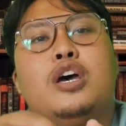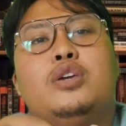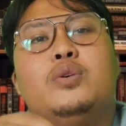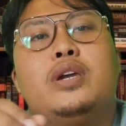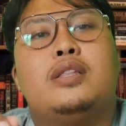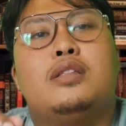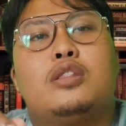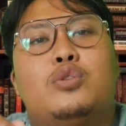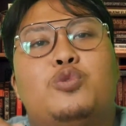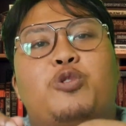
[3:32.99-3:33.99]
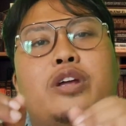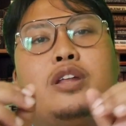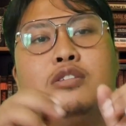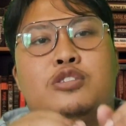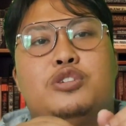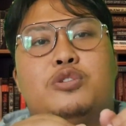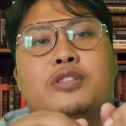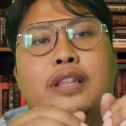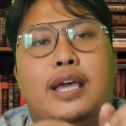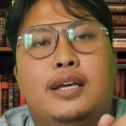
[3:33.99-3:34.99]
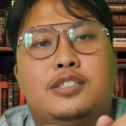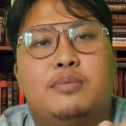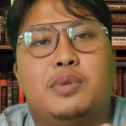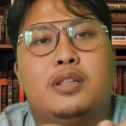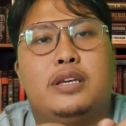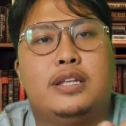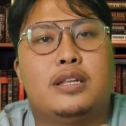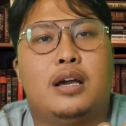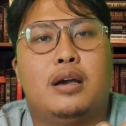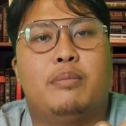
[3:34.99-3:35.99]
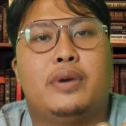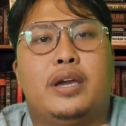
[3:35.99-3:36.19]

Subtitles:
You get to reduce your taxable income